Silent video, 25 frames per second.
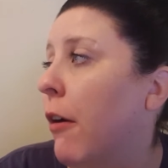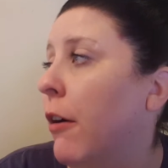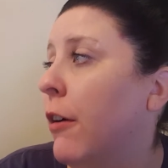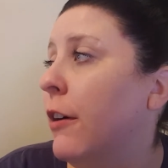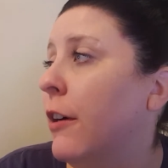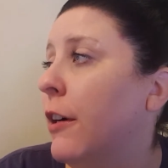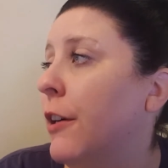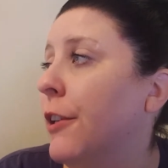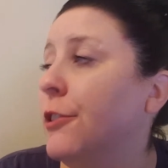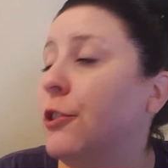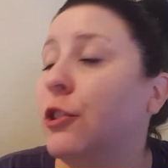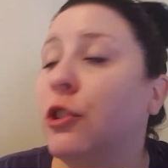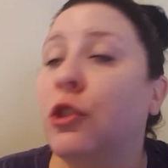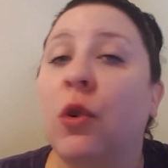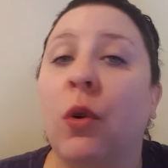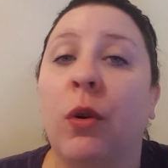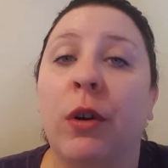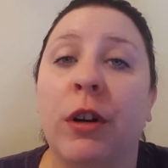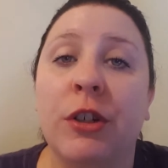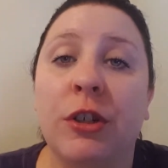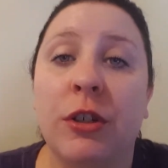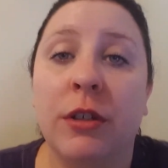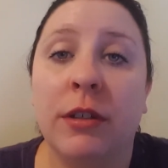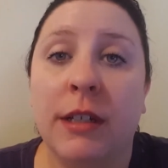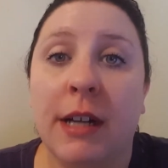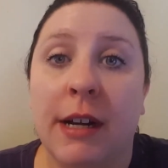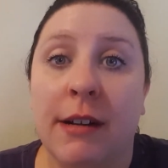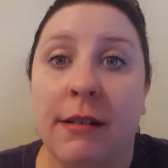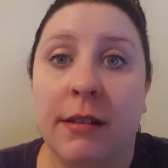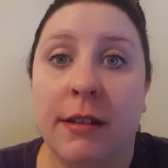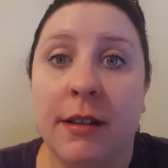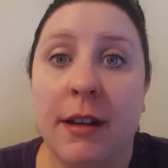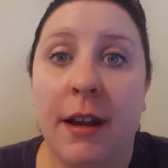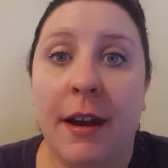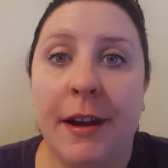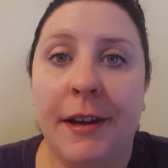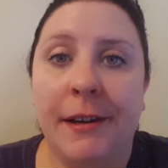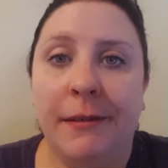Uh, it's gorgeous
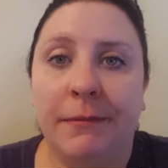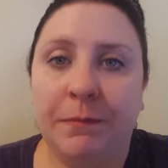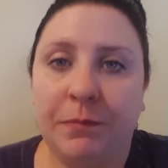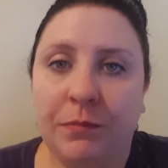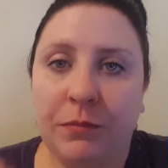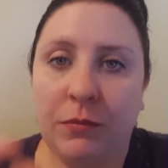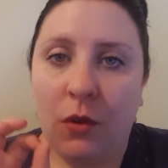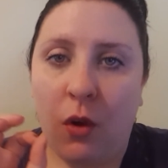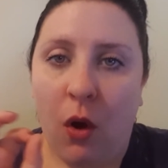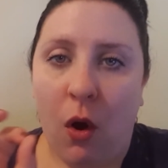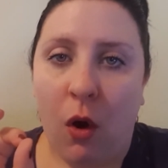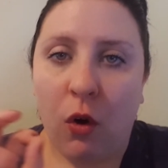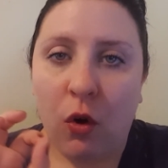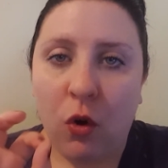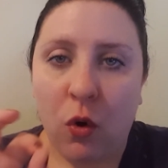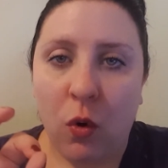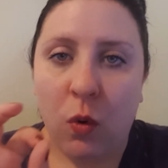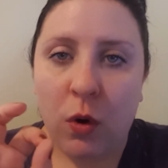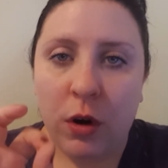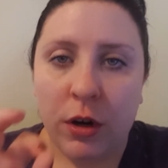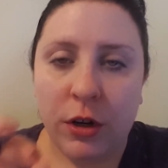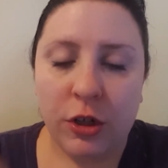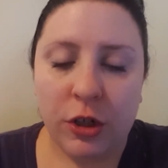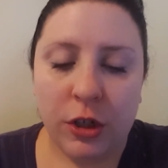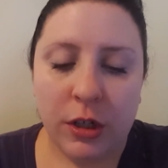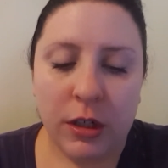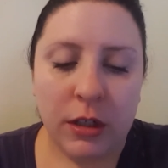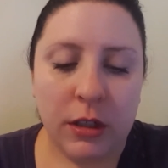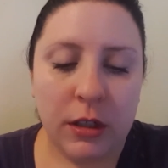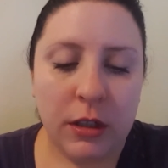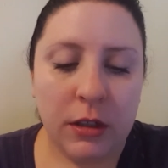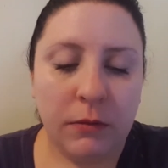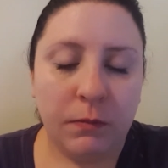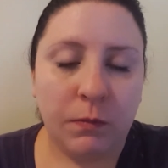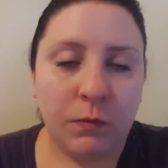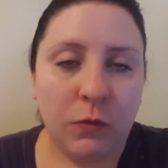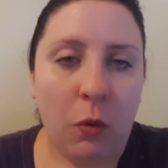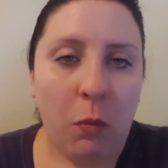outside. Gorgeous.
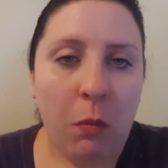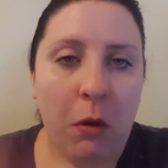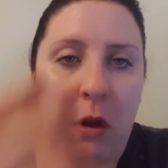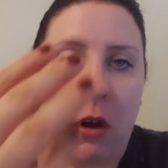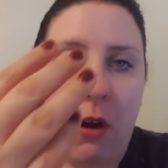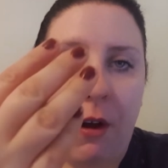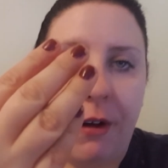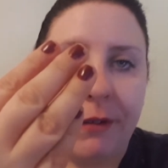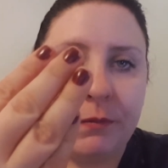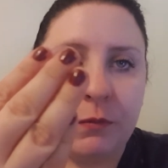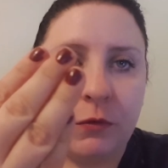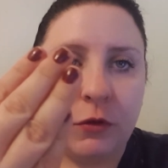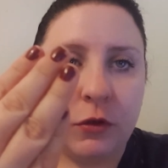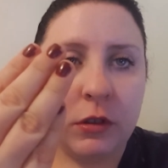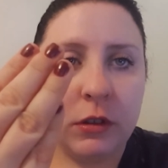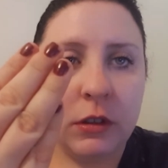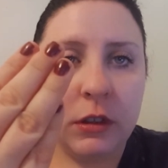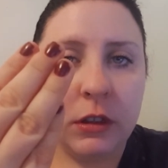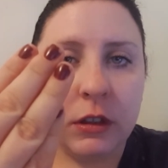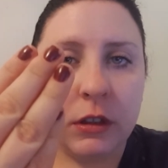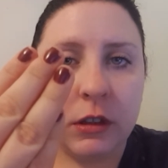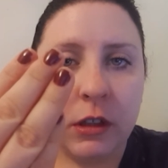Oh my god, look at